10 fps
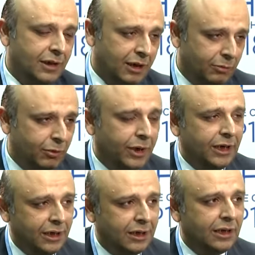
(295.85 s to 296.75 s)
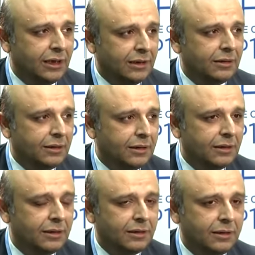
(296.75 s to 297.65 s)
in providing
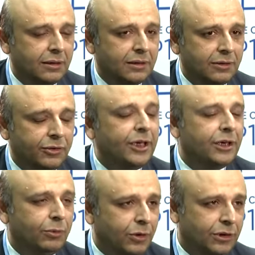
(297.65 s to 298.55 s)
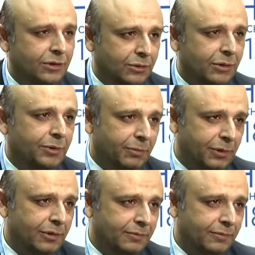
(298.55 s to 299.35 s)
treated water to the people.